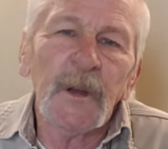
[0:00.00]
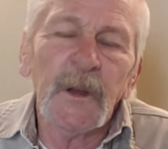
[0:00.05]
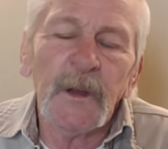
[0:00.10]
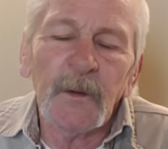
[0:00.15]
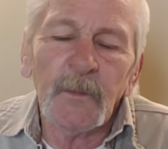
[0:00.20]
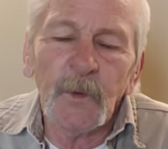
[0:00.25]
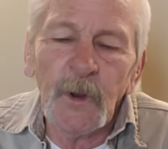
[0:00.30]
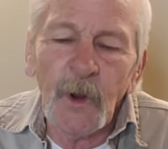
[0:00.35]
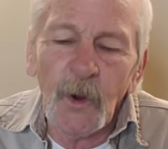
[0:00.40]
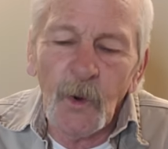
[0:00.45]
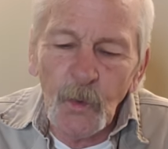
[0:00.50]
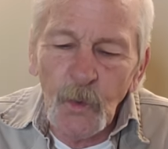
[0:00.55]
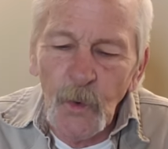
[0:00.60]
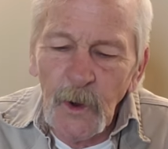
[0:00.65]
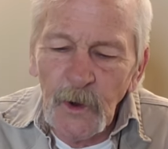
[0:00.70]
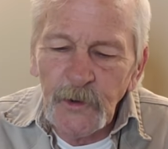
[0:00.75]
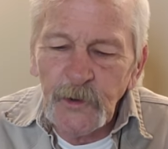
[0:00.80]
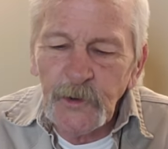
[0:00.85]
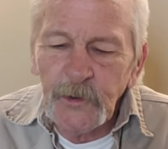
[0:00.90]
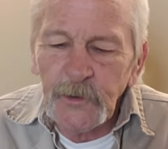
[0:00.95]
and we don't
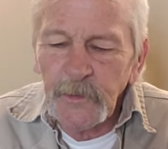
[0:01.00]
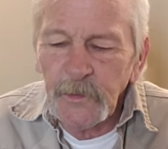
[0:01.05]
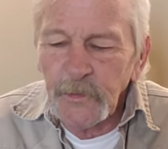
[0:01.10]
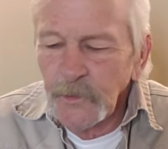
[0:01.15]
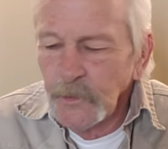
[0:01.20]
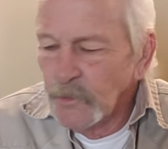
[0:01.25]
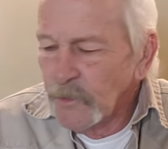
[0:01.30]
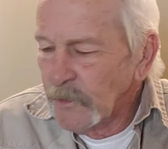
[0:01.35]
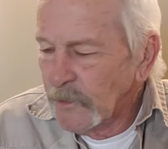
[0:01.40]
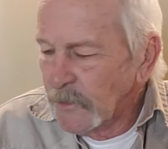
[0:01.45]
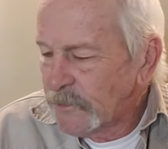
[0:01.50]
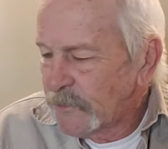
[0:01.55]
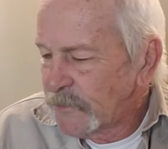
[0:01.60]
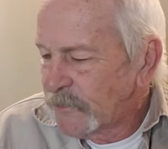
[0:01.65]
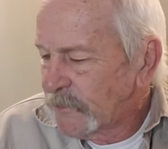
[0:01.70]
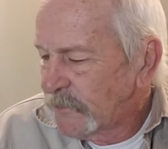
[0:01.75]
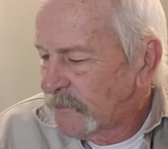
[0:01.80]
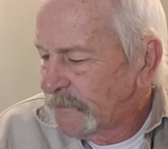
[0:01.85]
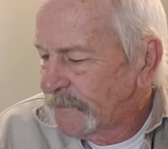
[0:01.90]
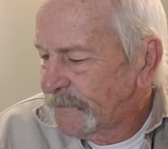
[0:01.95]
rush through
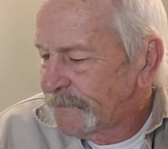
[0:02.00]
this,